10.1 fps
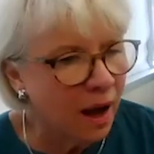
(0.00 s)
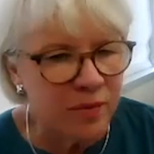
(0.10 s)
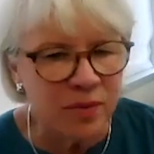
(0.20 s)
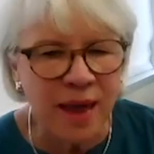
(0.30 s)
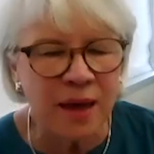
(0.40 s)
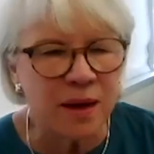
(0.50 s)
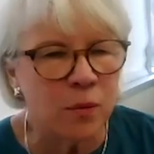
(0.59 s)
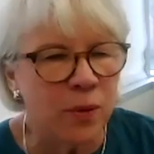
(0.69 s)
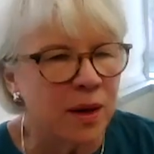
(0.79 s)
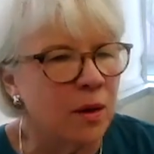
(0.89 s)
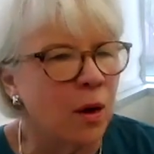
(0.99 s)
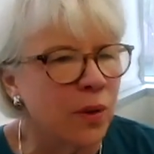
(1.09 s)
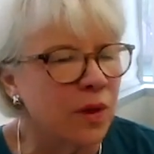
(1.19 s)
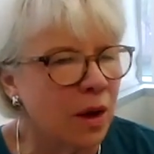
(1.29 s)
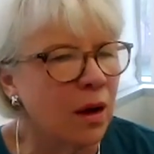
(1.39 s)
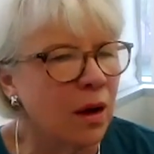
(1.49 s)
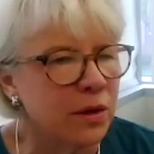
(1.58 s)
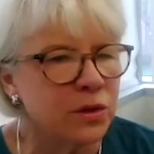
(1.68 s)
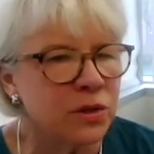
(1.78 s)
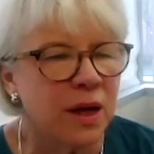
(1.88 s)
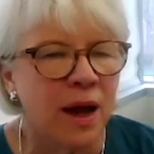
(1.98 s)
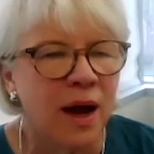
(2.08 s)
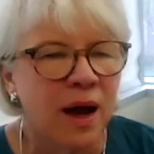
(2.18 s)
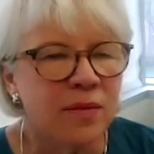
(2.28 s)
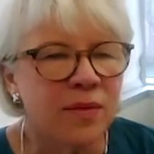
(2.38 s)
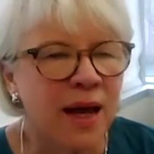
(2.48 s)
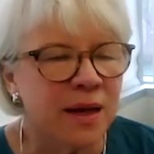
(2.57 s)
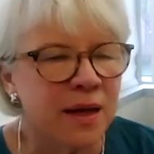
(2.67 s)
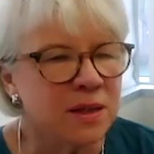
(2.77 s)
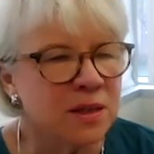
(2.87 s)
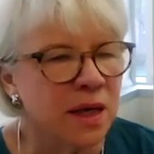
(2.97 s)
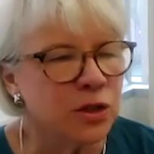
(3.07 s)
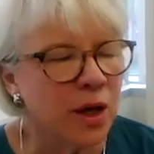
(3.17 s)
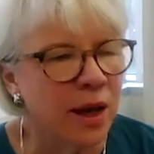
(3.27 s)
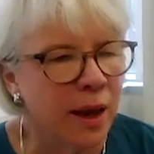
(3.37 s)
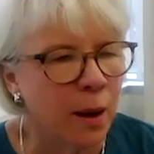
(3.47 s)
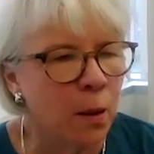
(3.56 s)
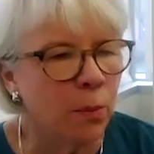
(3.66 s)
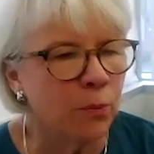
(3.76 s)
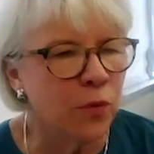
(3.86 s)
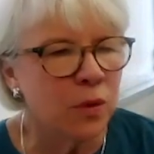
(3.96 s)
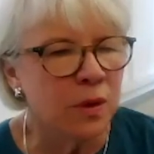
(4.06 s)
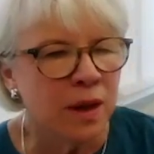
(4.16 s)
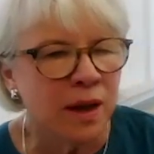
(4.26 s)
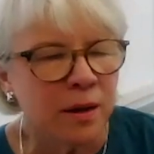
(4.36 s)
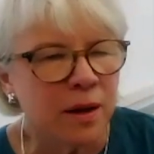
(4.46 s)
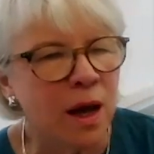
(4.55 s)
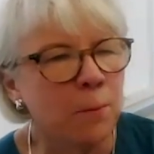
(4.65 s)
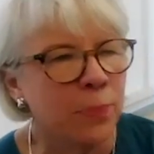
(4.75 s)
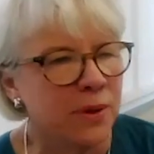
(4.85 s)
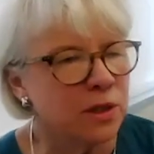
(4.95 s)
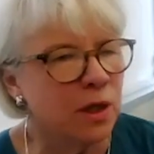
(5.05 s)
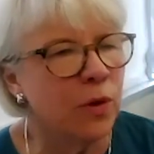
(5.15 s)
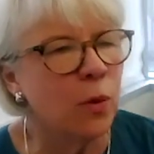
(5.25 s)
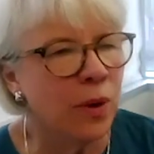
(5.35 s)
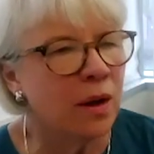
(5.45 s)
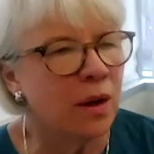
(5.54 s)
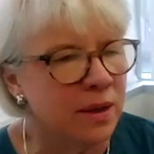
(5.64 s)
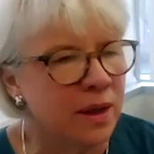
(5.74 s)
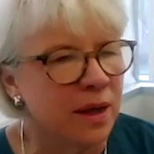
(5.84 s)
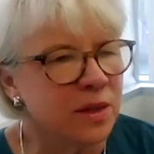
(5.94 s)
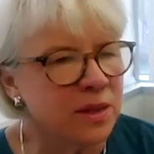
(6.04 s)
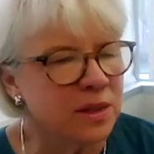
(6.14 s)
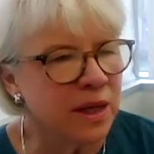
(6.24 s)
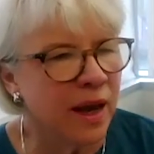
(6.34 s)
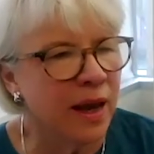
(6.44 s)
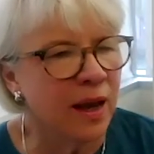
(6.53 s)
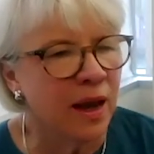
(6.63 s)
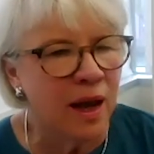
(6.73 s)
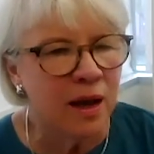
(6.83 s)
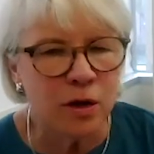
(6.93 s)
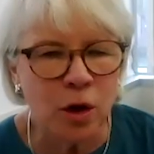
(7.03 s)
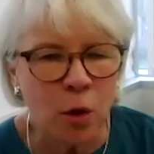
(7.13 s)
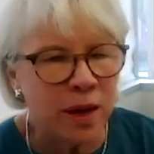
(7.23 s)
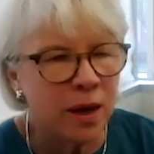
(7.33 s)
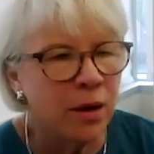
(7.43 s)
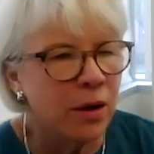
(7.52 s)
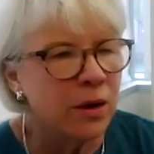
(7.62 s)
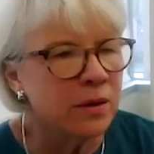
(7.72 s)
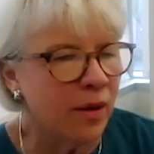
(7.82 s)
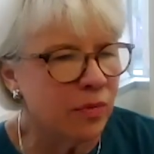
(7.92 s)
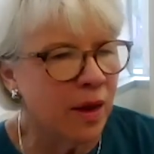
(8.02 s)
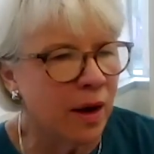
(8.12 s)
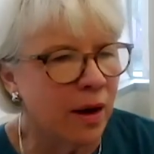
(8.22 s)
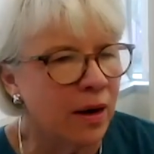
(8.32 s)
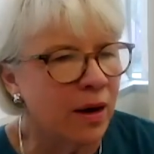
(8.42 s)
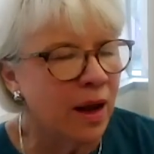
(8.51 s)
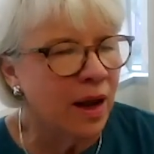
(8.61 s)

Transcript: that, you know, with the colors, that is such a helpful compass, if you will, to say, go here, not there.